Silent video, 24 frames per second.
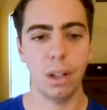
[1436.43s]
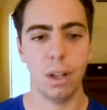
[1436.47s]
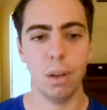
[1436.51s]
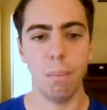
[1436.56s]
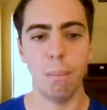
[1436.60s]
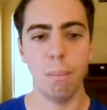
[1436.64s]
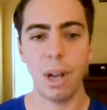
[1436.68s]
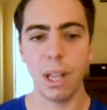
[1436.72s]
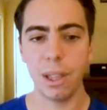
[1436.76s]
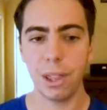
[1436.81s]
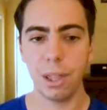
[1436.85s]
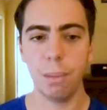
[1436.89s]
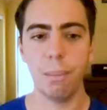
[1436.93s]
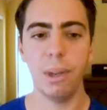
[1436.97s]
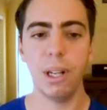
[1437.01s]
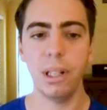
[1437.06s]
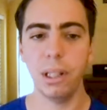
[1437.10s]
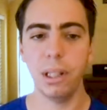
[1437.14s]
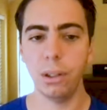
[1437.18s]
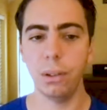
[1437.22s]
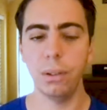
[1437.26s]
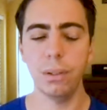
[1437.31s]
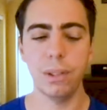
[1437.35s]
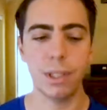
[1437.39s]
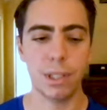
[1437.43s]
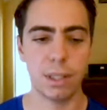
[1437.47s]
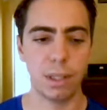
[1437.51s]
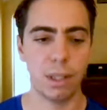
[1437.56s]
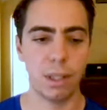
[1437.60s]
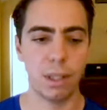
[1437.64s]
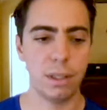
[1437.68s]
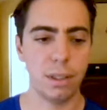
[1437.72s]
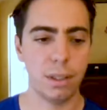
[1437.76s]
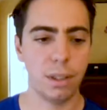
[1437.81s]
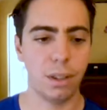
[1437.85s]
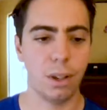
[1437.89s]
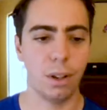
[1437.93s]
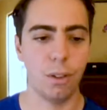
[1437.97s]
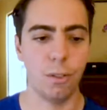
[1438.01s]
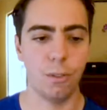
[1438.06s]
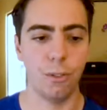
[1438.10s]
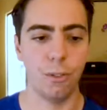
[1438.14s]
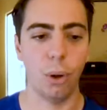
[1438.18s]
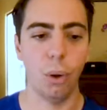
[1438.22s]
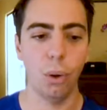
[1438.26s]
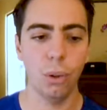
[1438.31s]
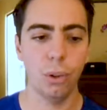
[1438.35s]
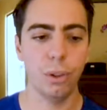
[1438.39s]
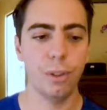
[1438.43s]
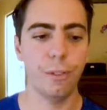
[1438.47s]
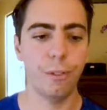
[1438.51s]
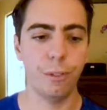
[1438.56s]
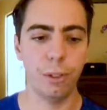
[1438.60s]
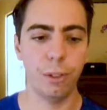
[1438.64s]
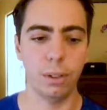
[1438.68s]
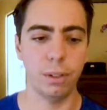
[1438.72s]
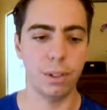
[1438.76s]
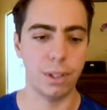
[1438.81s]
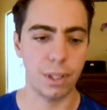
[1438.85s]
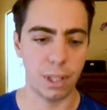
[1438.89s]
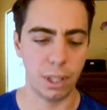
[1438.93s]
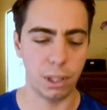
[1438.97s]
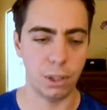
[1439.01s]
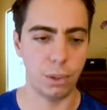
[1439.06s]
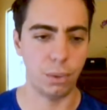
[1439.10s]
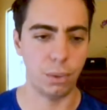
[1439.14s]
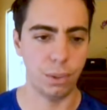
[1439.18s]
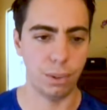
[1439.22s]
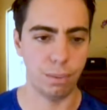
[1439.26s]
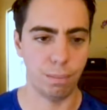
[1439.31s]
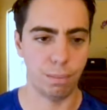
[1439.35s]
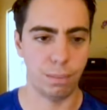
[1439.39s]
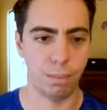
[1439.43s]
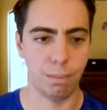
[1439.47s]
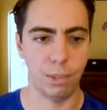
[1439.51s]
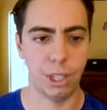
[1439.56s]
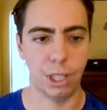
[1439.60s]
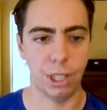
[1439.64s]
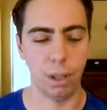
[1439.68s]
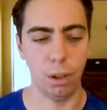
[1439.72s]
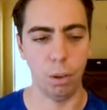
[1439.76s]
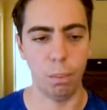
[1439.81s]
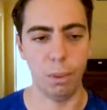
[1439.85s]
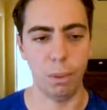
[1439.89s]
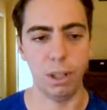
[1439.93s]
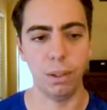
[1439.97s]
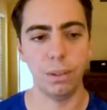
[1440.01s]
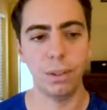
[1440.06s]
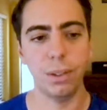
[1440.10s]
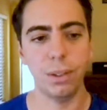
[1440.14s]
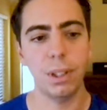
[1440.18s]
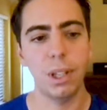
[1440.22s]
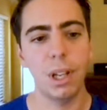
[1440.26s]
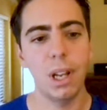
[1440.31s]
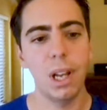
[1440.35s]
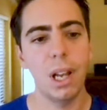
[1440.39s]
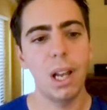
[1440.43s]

a mathematical set of all the fields that you care about.